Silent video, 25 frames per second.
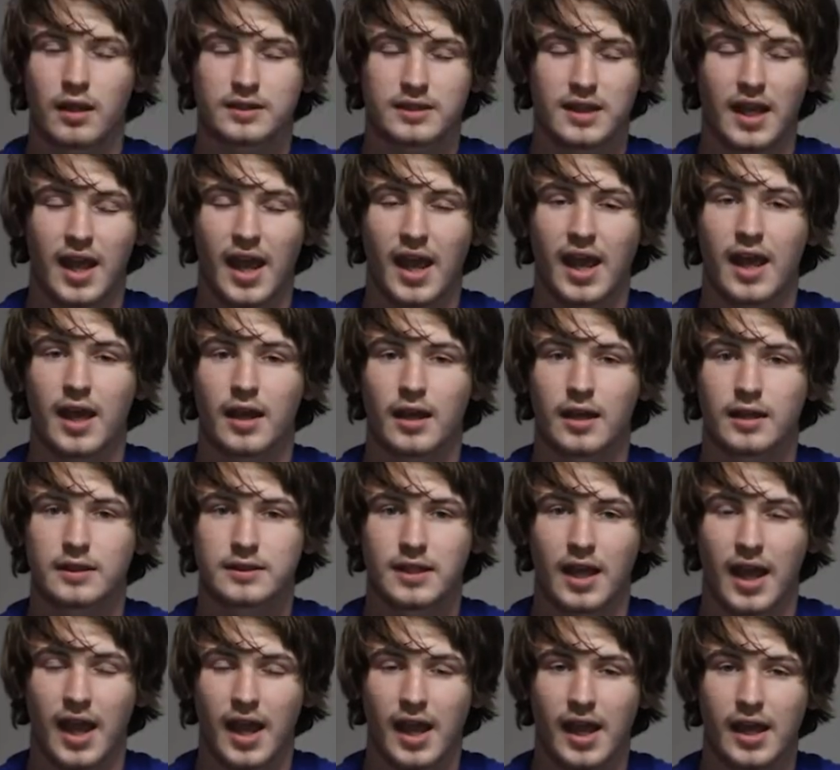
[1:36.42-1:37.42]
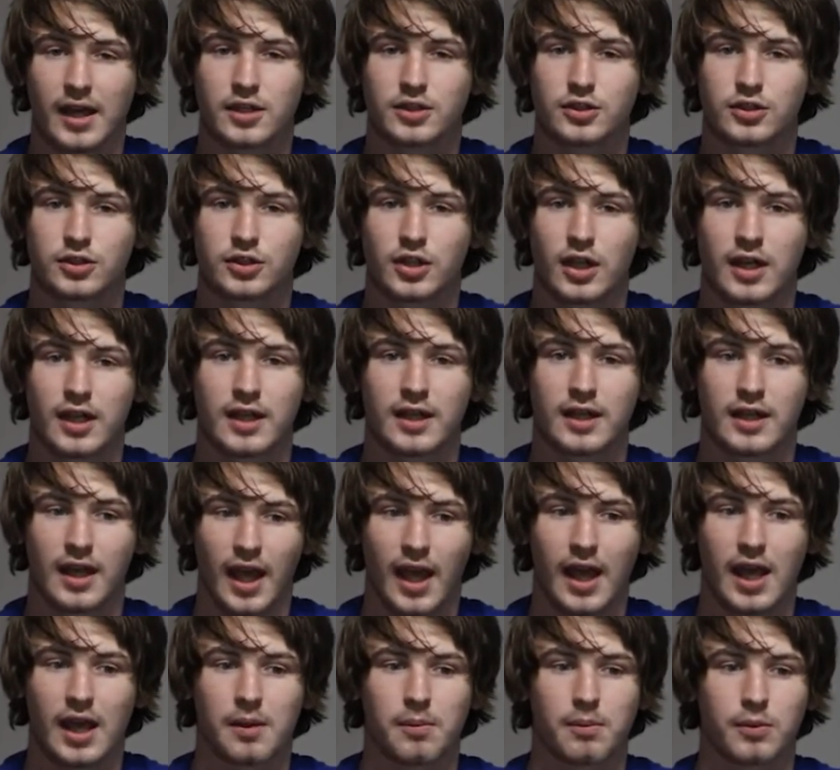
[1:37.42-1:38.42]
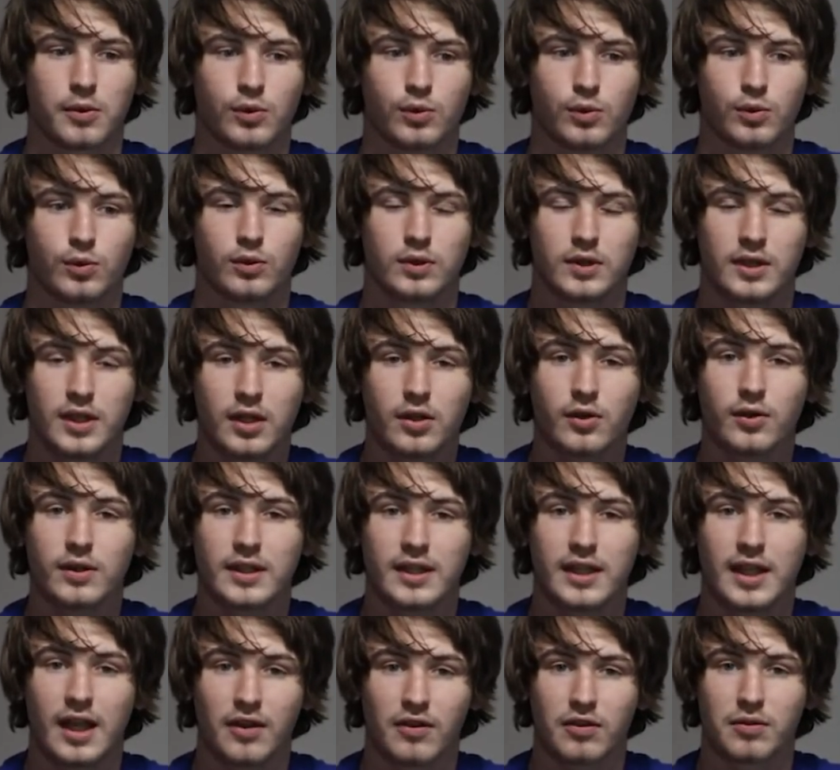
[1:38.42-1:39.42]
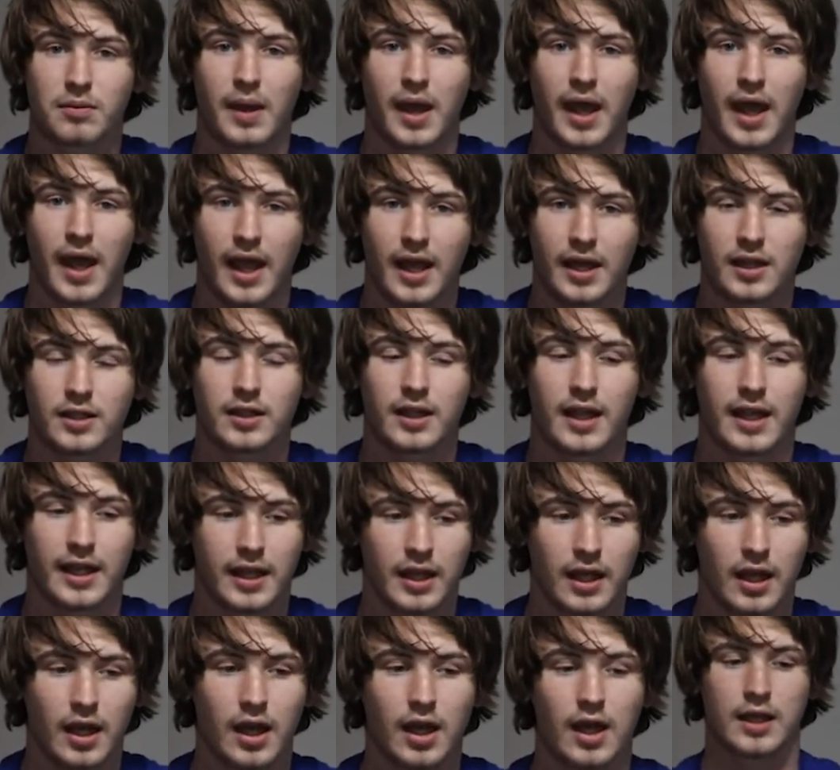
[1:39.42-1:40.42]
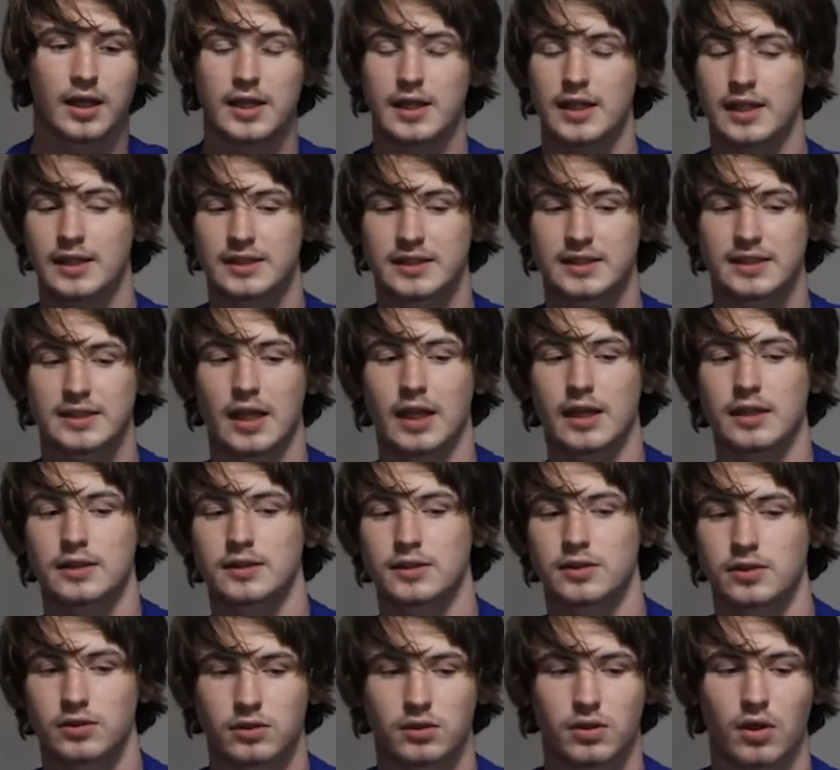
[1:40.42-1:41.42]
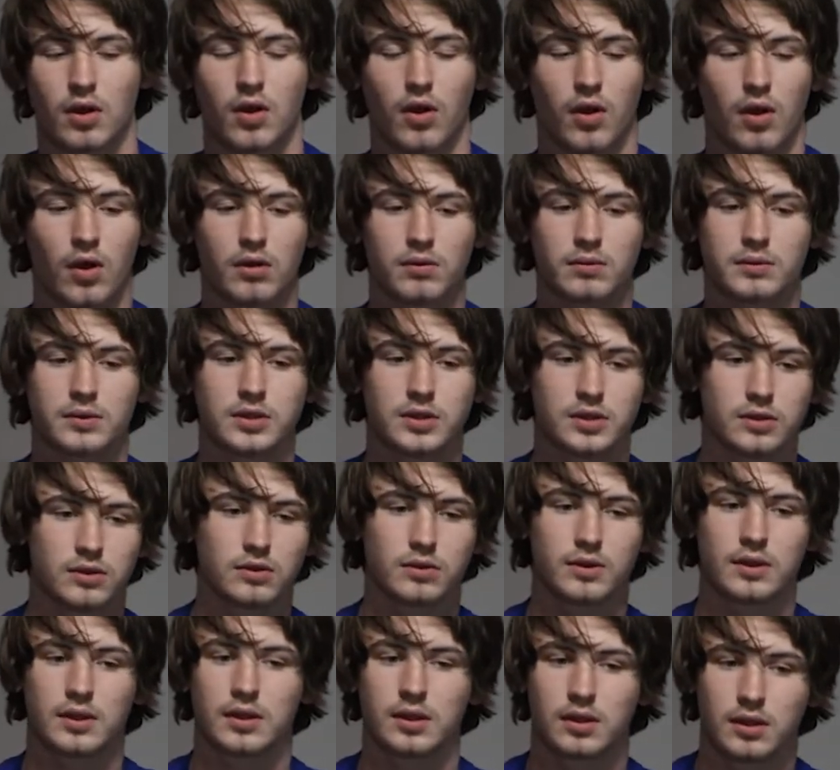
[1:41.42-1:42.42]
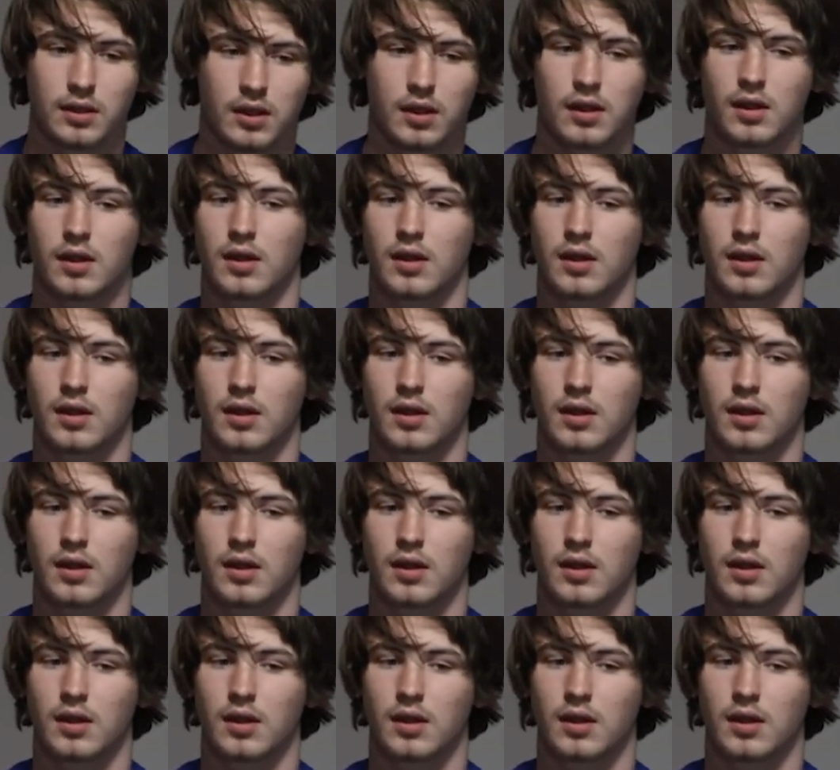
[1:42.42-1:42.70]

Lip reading: It's a handshake game. You literally give him a hand. Like, he extends his arm to you and.